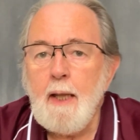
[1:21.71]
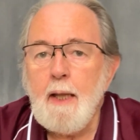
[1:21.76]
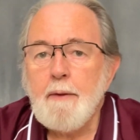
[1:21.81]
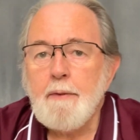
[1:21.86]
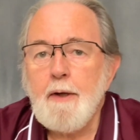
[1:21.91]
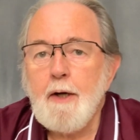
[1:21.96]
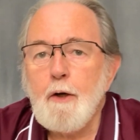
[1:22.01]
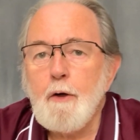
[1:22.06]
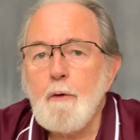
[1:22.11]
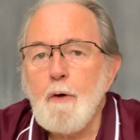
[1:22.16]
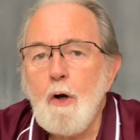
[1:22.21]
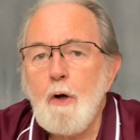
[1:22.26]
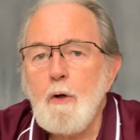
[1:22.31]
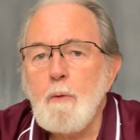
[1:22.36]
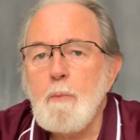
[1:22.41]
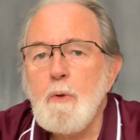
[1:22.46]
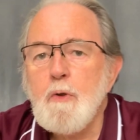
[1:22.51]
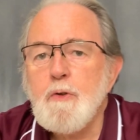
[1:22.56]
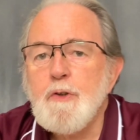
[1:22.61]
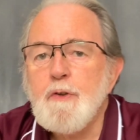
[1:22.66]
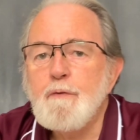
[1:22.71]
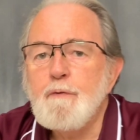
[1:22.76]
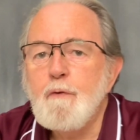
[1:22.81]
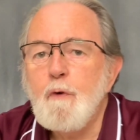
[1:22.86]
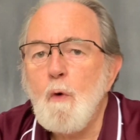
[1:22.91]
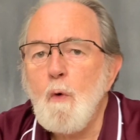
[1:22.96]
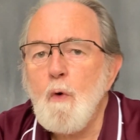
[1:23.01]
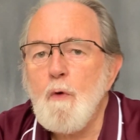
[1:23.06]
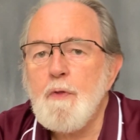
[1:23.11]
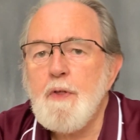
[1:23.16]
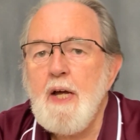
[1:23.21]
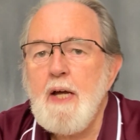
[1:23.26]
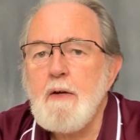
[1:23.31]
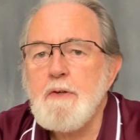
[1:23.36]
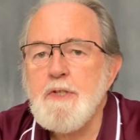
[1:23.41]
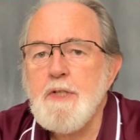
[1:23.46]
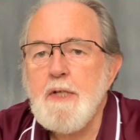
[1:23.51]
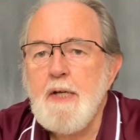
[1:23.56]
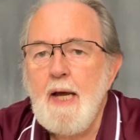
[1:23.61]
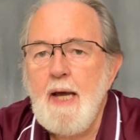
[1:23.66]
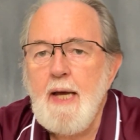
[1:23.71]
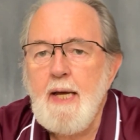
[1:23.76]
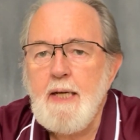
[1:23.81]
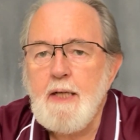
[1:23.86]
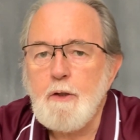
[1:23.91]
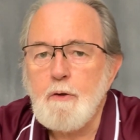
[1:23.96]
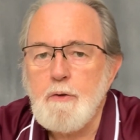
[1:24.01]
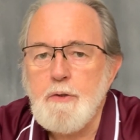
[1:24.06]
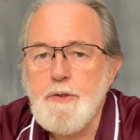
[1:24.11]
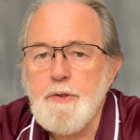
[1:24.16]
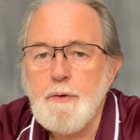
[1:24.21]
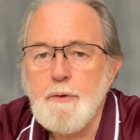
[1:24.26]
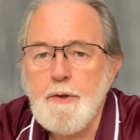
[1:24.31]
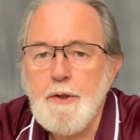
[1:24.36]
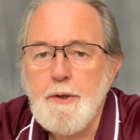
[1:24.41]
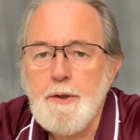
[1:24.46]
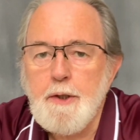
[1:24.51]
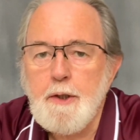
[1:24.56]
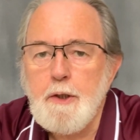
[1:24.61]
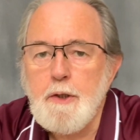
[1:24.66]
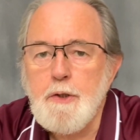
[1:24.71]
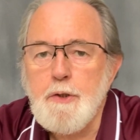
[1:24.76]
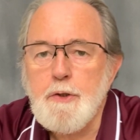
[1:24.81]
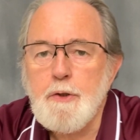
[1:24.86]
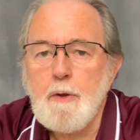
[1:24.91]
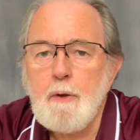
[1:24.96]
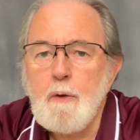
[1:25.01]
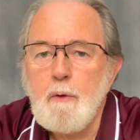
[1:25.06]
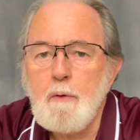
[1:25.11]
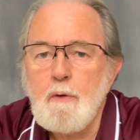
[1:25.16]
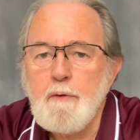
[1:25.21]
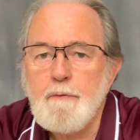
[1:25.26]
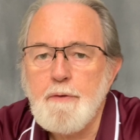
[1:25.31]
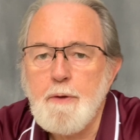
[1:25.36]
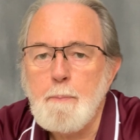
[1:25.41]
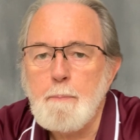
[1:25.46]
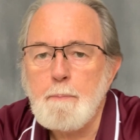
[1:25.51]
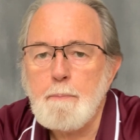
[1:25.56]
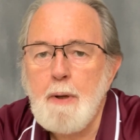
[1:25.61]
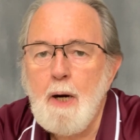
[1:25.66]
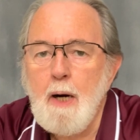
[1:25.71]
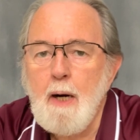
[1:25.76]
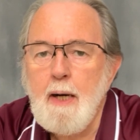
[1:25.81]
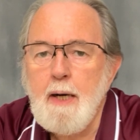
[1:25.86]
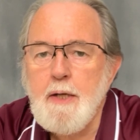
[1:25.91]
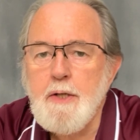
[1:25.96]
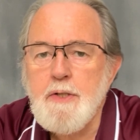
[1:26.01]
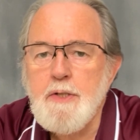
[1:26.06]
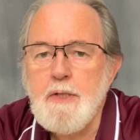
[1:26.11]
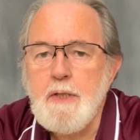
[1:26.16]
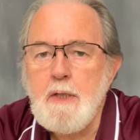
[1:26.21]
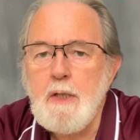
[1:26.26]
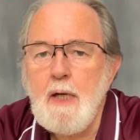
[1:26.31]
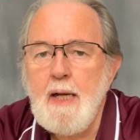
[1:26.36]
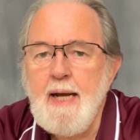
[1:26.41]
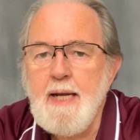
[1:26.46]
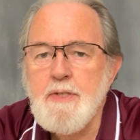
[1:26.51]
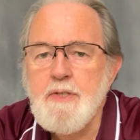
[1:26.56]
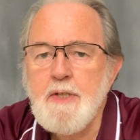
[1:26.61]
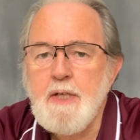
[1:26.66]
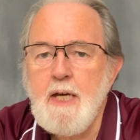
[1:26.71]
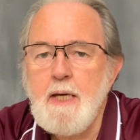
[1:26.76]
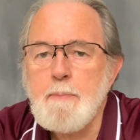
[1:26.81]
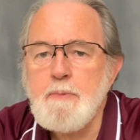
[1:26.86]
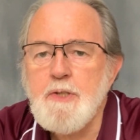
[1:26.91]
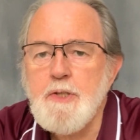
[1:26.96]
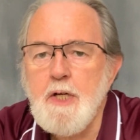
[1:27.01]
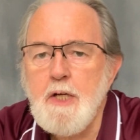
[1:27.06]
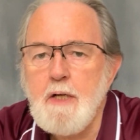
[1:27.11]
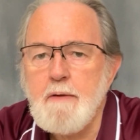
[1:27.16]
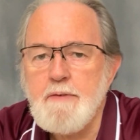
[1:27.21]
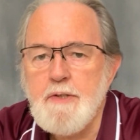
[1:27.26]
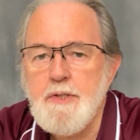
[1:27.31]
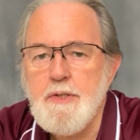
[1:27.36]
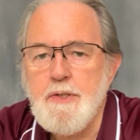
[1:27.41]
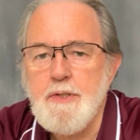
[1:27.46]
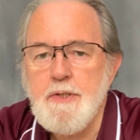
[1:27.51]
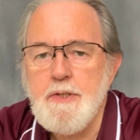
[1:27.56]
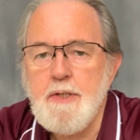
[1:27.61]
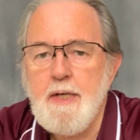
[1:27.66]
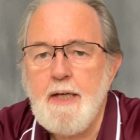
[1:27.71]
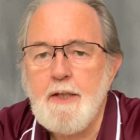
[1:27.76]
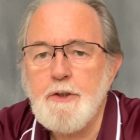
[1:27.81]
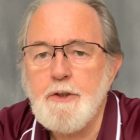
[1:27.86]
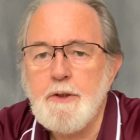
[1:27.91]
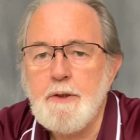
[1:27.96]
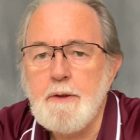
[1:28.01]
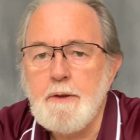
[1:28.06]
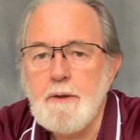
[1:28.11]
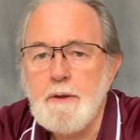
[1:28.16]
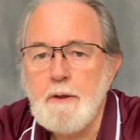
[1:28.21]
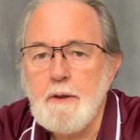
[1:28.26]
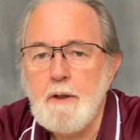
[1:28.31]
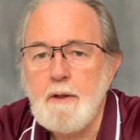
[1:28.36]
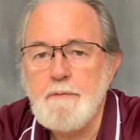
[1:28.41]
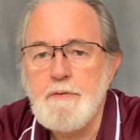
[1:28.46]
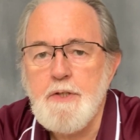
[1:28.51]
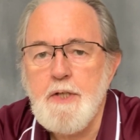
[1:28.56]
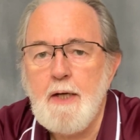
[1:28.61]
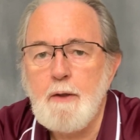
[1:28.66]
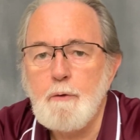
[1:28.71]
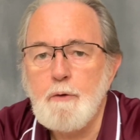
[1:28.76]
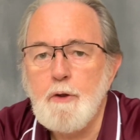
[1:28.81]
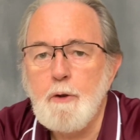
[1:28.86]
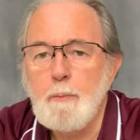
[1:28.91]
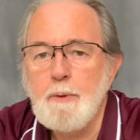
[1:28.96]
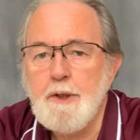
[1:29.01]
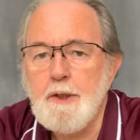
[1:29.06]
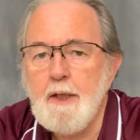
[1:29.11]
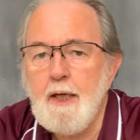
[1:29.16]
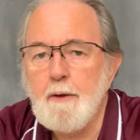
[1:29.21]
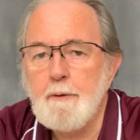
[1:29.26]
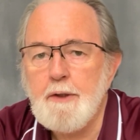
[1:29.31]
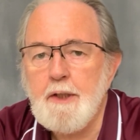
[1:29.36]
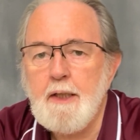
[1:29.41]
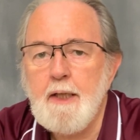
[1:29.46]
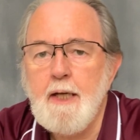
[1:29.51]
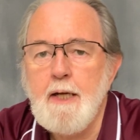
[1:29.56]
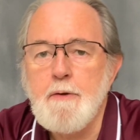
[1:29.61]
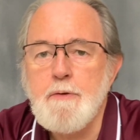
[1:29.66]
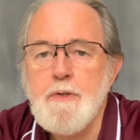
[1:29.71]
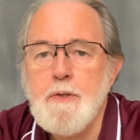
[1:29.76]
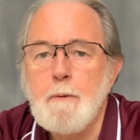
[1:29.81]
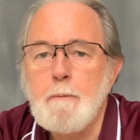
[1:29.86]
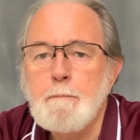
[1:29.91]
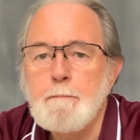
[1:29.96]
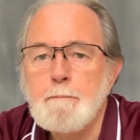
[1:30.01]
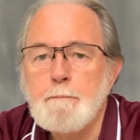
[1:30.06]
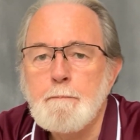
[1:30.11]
there are almost 4,000 acres under the control of the Parks and Landscape Services section of South Dublin County Council,